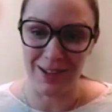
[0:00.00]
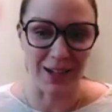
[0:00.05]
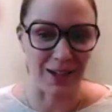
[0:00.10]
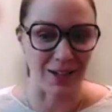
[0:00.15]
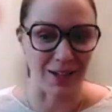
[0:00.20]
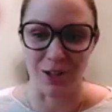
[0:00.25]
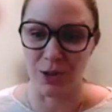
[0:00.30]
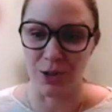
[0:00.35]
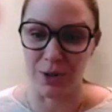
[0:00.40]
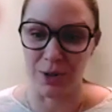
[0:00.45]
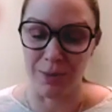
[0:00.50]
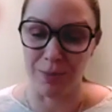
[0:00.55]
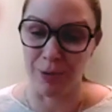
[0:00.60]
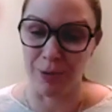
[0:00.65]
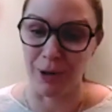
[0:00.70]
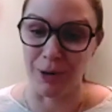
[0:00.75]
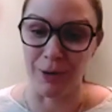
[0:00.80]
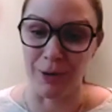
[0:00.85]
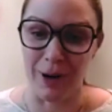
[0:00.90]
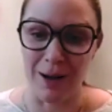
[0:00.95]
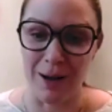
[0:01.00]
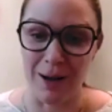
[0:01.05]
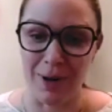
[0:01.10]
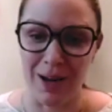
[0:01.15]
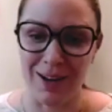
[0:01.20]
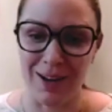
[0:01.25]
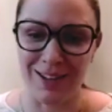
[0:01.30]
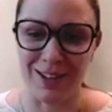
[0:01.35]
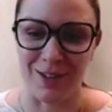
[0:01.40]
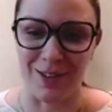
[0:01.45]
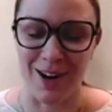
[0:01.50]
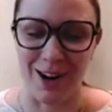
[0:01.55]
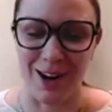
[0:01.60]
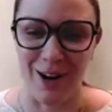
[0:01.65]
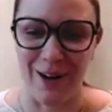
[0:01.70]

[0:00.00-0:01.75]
He doesn't do any programming, so I